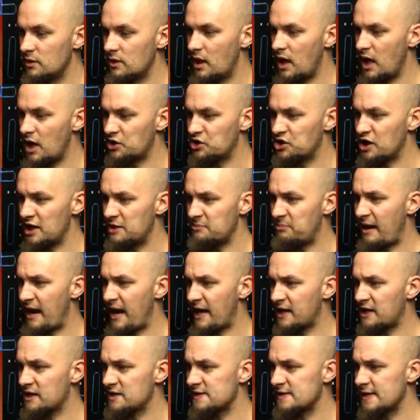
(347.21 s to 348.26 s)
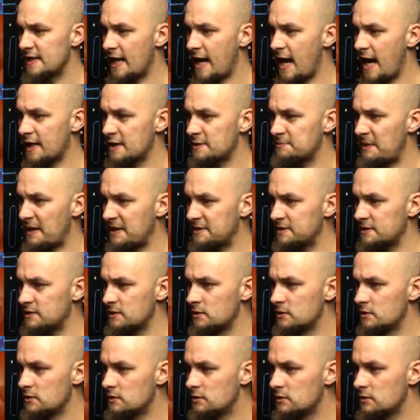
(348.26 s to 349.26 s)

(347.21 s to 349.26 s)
Our jetpack is the X button.